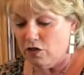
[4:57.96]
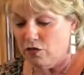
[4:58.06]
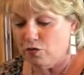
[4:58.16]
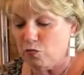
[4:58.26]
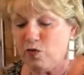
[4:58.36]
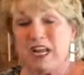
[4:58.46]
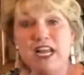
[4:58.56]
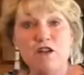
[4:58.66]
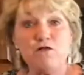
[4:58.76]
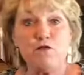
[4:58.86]
3
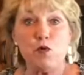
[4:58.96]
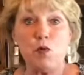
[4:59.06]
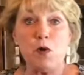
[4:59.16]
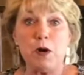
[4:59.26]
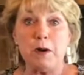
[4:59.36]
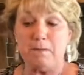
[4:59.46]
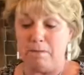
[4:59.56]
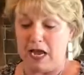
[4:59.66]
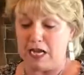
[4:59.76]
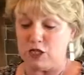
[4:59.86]
to 4
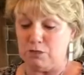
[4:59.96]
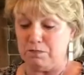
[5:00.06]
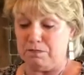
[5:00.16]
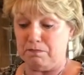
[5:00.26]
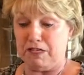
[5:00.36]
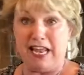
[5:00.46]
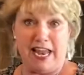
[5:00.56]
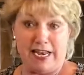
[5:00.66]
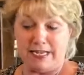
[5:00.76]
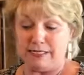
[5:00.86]
mashed
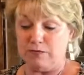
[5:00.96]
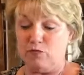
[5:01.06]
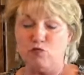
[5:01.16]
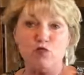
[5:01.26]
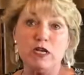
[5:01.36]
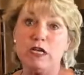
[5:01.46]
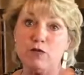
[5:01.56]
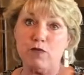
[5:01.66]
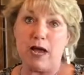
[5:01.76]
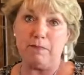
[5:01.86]
bananas, really
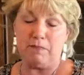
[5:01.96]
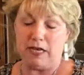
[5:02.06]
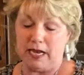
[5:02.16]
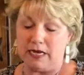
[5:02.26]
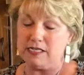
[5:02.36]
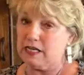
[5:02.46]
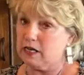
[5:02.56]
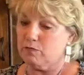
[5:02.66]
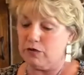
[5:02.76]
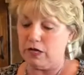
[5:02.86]
ripe bananas. Get them
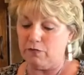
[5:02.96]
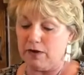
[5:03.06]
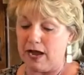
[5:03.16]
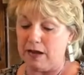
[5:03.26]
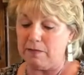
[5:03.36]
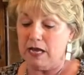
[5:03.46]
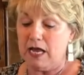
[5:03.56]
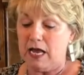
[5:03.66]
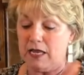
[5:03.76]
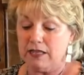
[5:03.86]
really ripe.
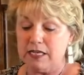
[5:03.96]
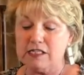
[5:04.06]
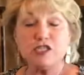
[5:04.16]
And this is